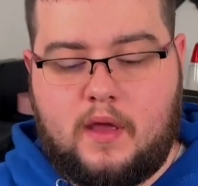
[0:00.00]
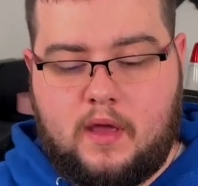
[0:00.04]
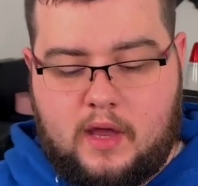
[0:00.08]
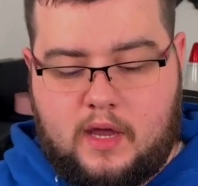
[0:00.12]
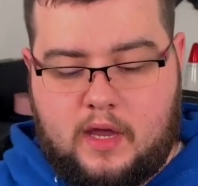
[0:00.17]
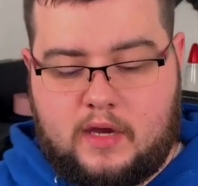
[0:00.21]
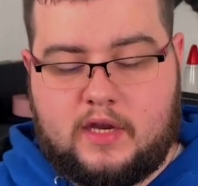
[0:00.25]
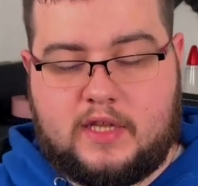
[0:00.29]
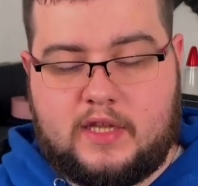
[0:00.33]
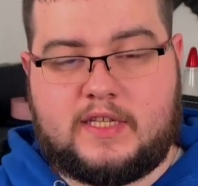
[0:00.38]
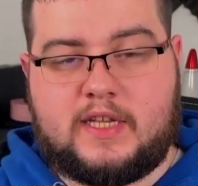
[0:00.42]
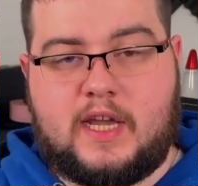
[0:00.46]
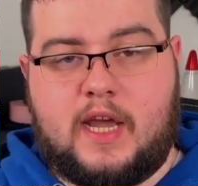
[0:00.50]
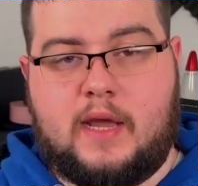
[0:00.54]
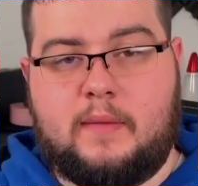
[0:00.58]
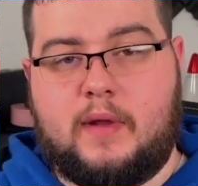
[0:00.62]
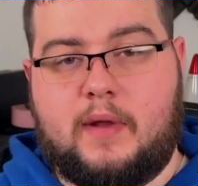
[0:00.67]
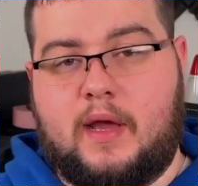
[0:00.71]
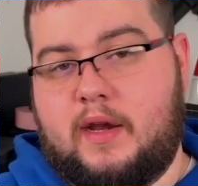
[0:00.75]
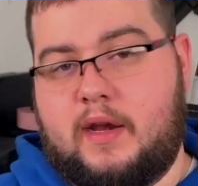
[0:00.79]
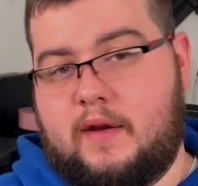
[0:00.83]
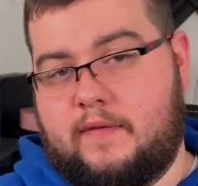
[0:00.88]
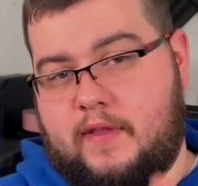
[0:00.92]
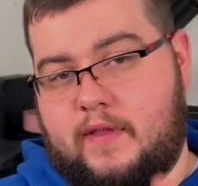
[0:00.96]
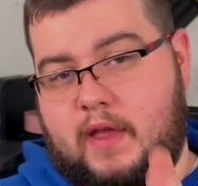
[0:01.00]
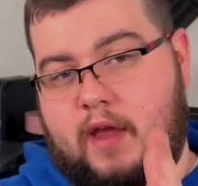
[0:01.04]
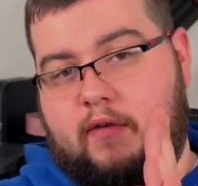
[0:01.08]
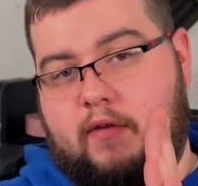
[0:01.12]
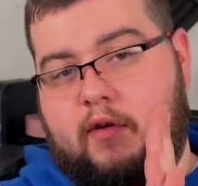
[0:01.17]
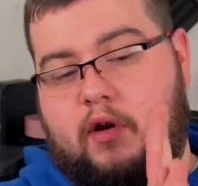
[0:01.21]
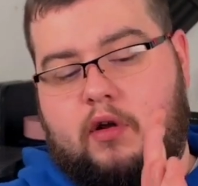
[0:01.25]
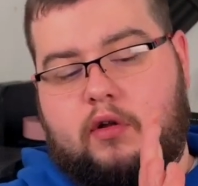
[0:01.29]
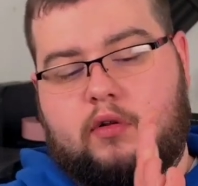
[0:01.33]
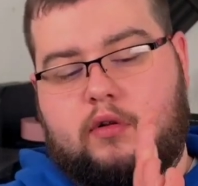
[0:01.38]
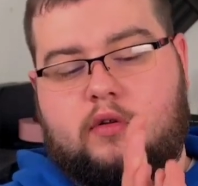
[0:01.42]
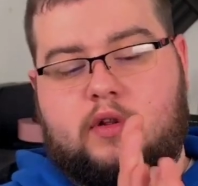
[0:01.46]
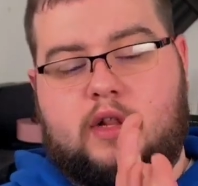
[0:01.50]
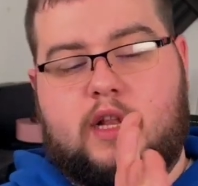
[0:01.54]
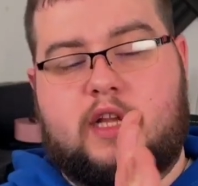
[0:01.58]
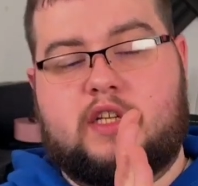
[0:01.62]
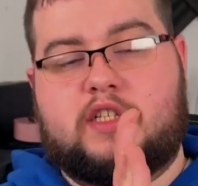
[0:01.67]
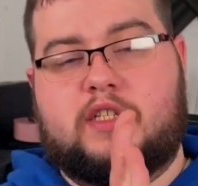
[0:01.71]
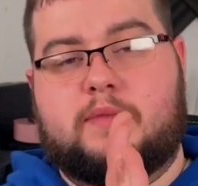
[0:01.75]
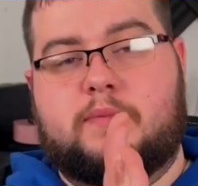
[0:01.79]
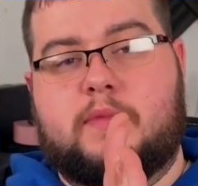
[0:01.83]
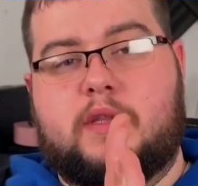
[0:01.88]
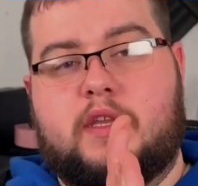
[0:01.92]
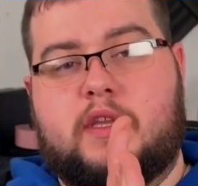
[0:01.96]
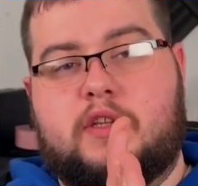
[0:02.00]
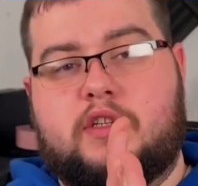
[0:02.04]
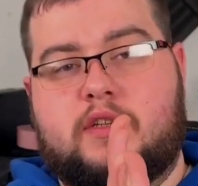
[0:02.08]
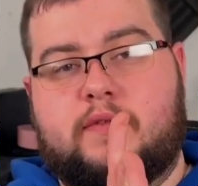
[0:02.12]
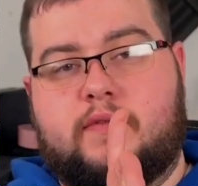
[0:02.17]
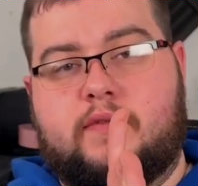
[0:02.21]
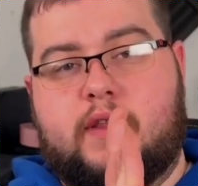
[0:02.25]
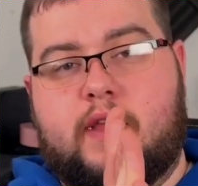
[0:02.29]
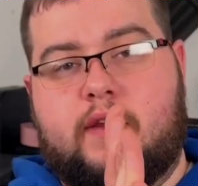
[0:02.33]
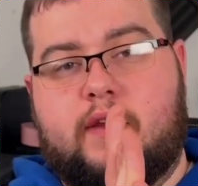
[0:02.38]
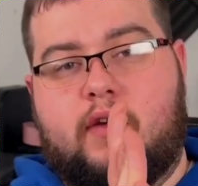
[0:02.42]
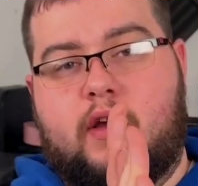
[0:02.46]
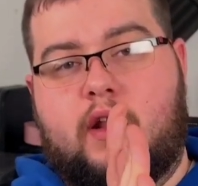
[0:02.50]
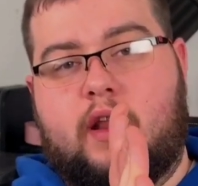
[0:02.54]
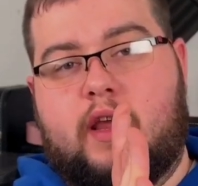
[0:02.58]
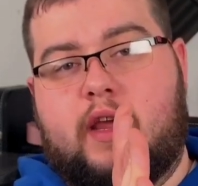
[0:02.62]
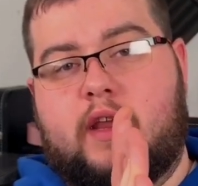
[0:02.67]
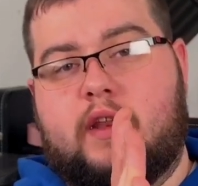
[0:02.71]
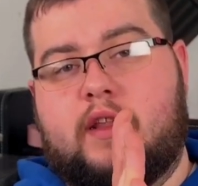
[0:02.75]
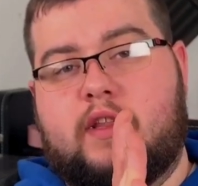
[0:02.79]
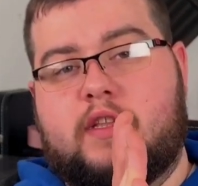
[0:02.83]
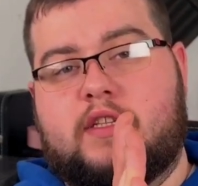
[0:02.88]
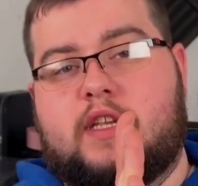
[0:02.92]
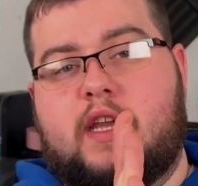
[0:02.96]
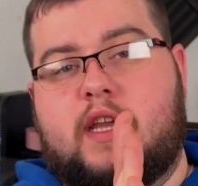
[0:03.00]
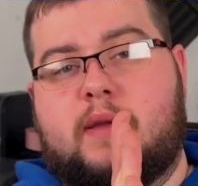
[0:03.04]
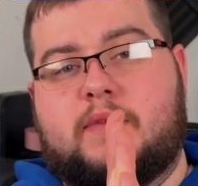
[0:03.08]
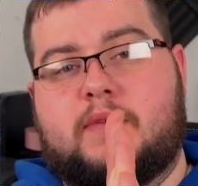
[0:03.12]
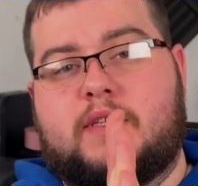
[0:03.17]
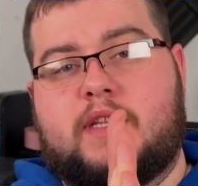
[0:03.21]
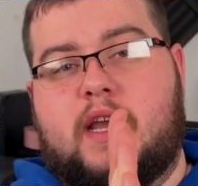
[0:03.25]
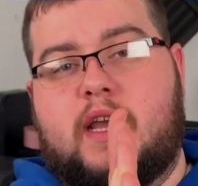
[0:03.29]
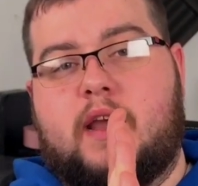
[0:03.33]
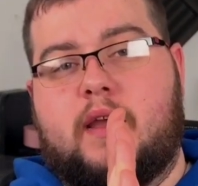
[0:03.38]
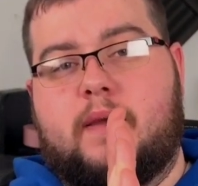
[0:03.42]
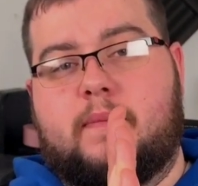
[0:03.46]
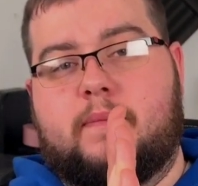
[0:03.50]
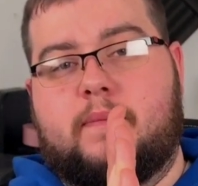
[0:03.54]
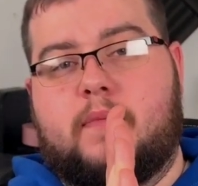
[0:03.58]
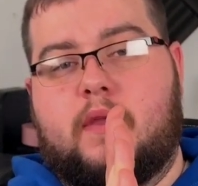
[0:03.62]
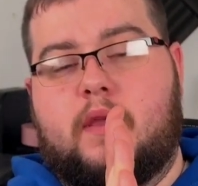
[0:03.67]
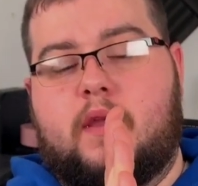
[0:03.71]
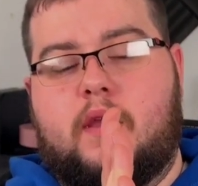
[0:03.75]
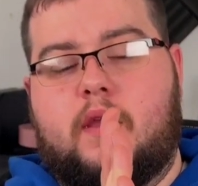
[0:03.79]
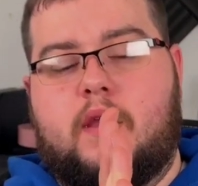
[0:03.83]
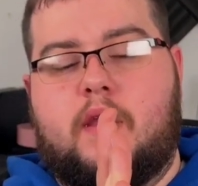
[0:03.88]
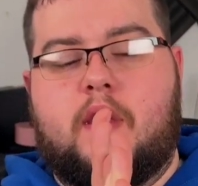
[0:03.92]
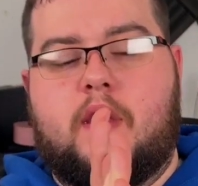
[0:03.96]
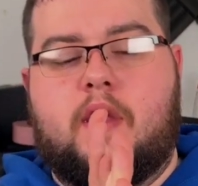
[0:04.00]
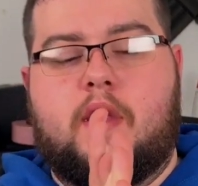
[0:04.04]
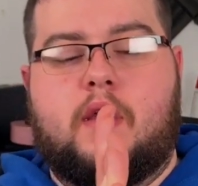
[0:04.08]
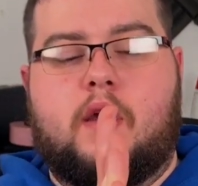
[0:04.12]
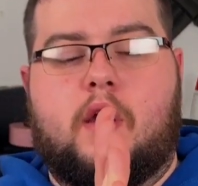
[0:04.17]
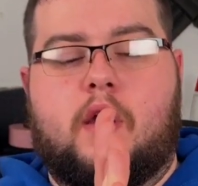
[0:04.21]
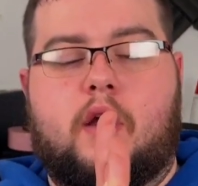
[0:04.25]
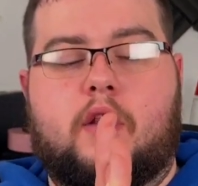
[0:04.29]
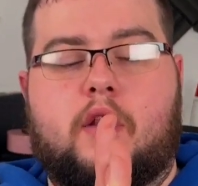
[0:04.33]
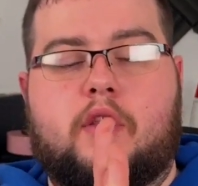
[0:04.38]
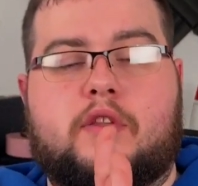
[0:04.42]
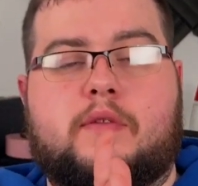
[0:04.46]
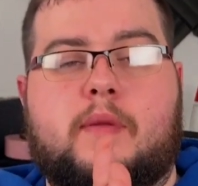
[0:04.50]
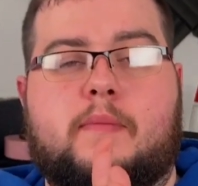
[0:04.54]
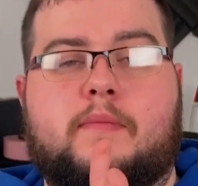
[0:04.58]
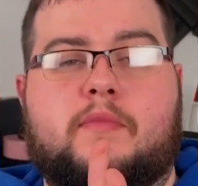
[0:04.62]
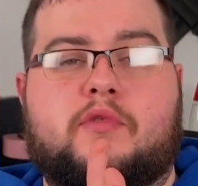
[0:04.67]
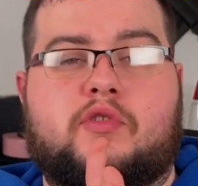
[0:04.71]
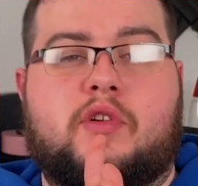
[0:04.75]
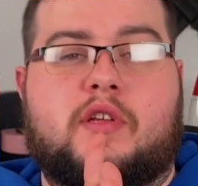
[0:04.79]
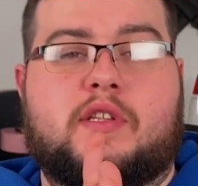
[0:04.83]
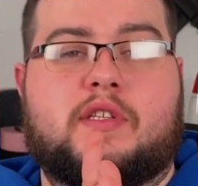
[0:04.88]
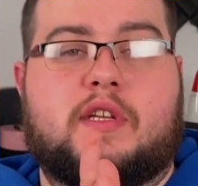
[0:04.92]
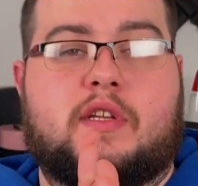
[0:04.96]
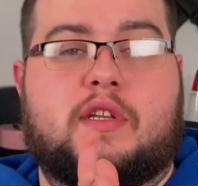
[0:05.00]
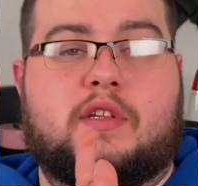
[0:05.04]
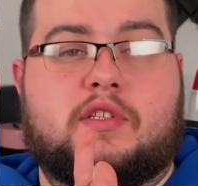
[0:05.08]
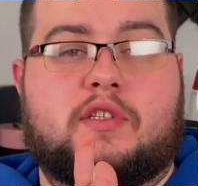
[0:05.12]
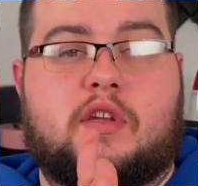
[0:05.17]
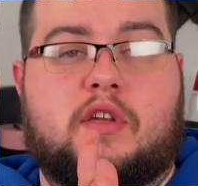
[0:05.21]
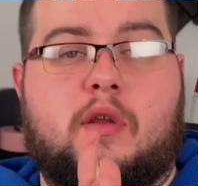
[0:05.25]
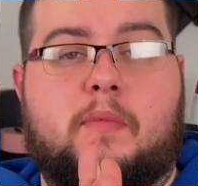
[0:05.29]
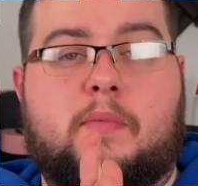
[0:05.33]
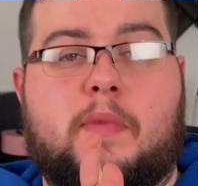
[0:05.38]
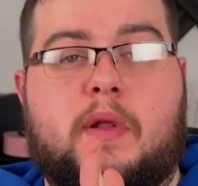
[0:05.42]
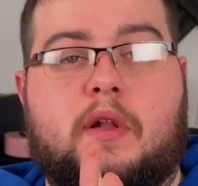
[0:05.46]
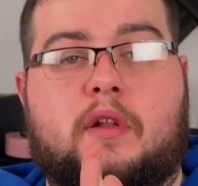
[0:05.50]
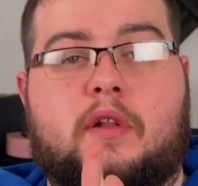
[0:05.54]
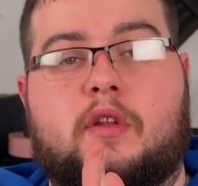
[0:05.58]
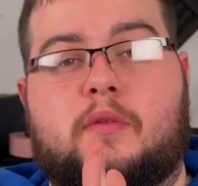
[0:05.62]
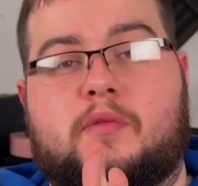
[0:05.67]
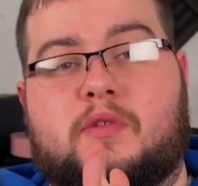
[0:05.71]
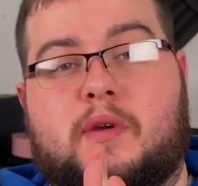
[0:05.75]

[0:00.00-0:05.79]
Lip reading: in your timeline, if they're all clashing with each other, they're all hitting at the same time, all of them transients are going to build up to